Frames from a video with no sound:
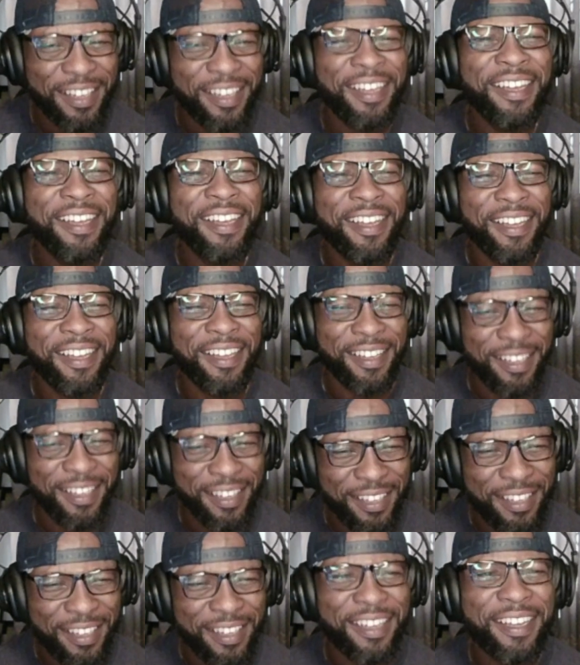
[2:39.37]
and you
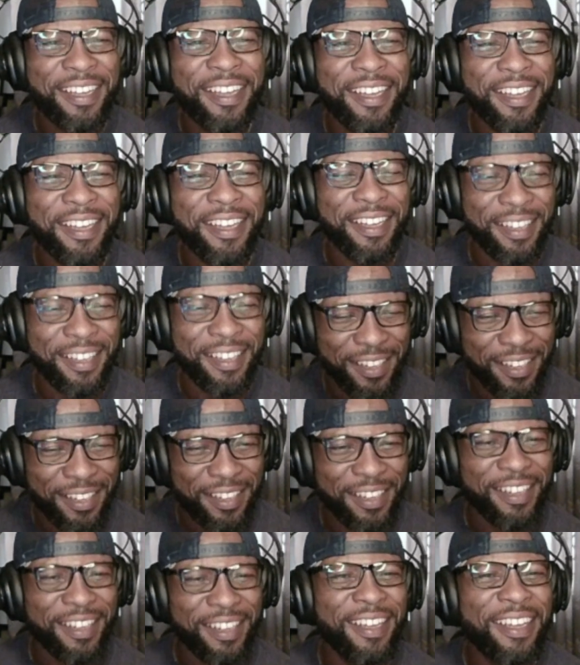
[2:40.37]
ain't
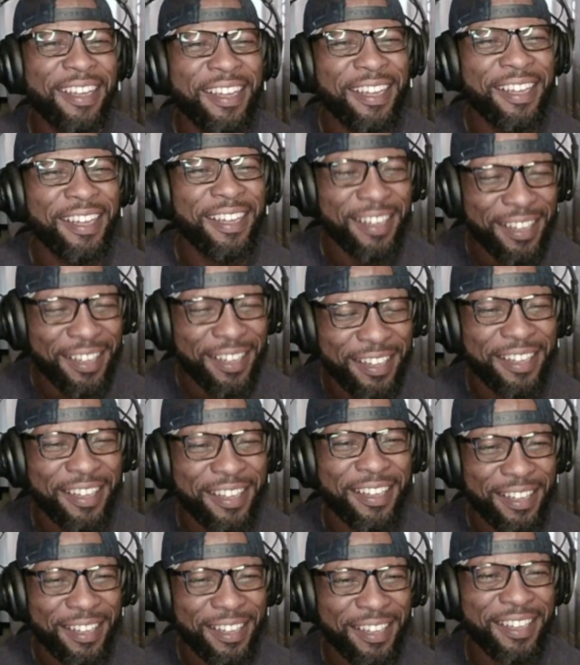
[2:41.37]
ever gonna
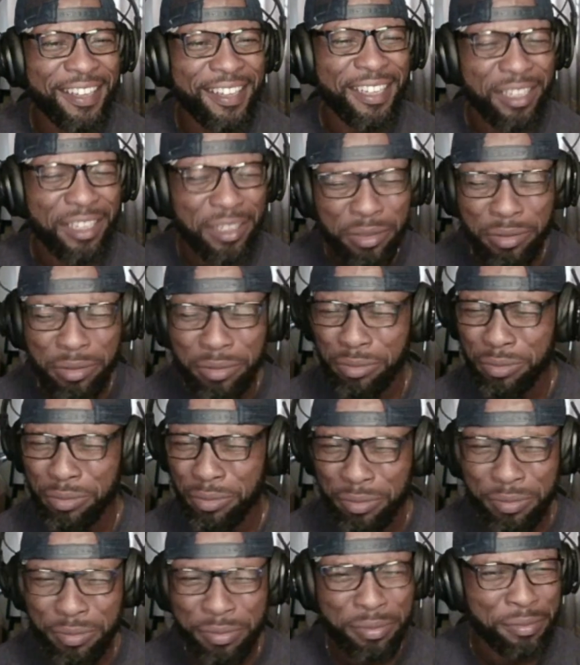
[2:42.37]
change.